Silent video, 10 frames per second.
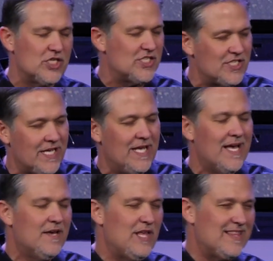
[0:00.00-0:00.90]
to see
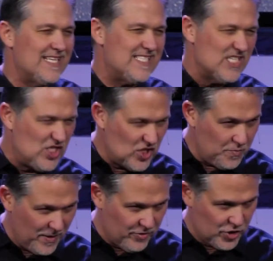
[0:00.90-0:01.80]
that this is
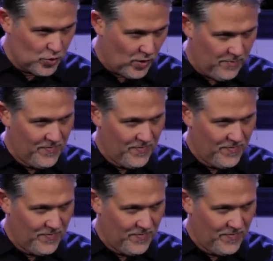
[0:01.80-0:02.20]
spiritual,